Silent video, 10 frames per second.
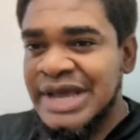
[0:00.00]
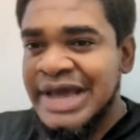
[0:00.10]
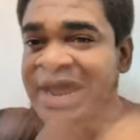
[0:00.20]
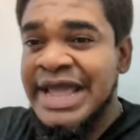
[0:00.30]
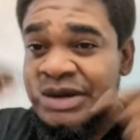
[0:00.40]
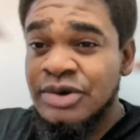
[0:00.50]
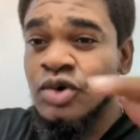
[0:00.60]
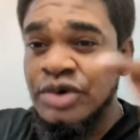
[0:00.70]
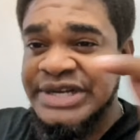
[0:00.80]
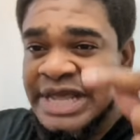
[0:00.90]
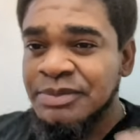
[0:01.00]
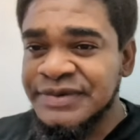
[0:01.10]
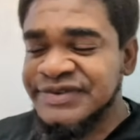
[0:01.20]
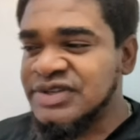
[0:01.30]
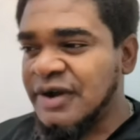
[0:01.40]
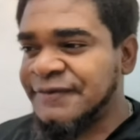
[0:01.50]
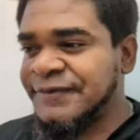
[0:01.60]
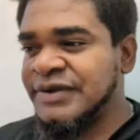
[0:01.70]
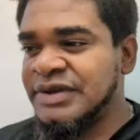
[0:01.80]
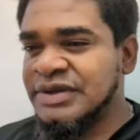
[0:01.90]
and I load them with
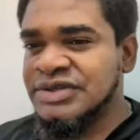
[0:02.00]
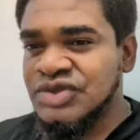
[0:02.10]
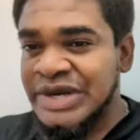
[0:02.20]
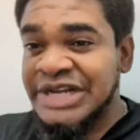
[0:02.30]
stuff so